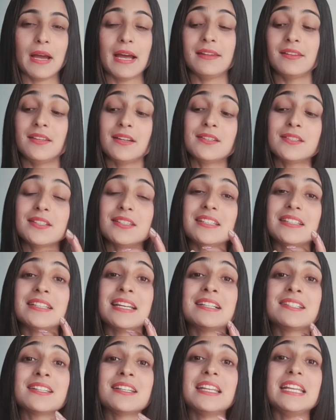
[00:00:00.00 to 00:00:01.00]
and
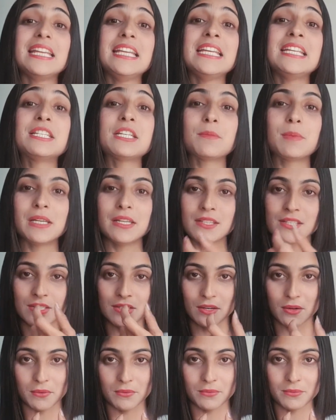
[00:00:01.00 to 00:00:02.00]
that's an eatable
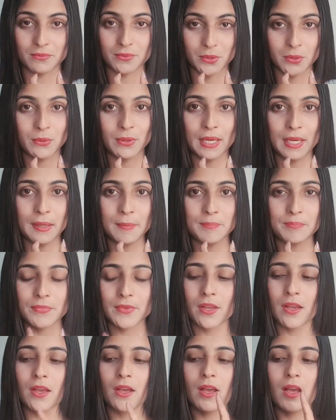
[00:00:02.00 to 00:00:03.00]
stuff. Okay,
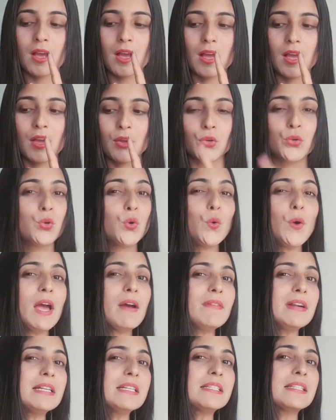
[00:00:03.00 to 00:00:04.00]
you
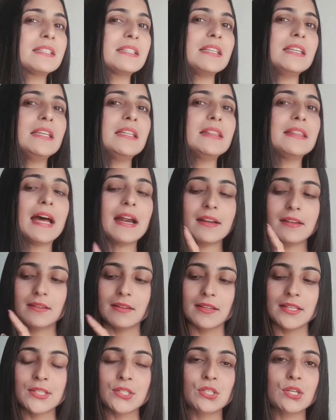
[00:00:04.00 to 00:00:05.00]
haven't seen that
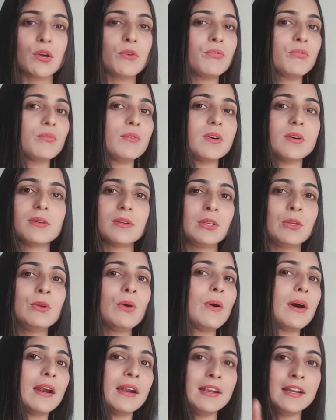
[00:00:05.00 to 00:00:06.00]
stuff
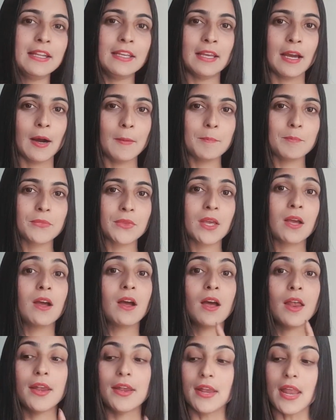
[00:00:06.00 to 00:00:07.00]
earlier.
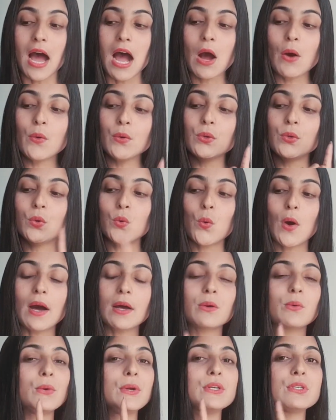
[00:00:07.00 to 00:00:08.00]
Now you
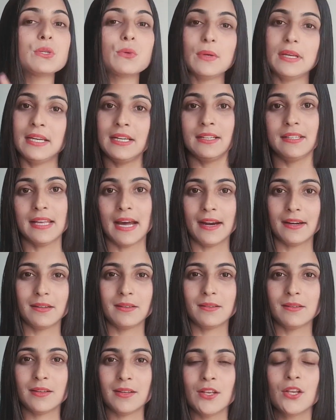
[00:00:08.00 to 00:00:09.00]
are going to eat that.
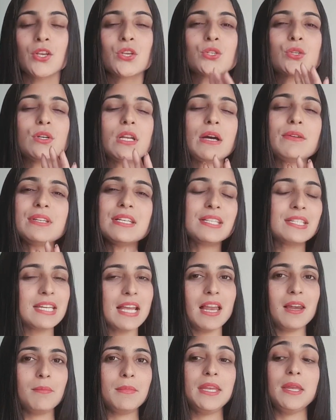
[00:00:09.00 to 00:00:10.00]
So now just
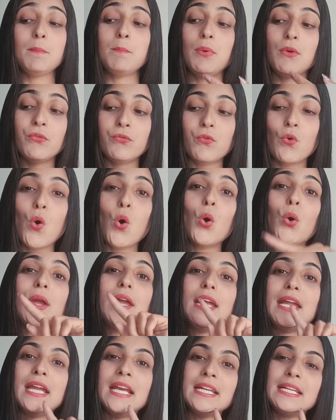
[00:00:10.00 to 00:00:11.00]
tell me,
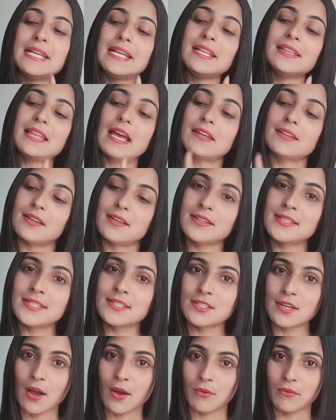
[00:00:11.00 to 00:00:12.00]
before eating that
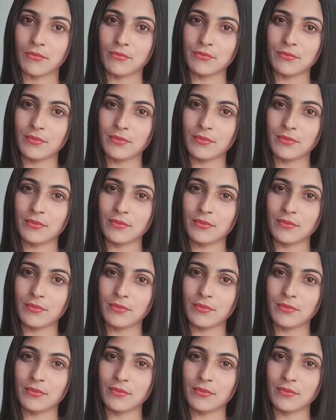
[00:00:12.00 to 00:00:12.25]
stuff,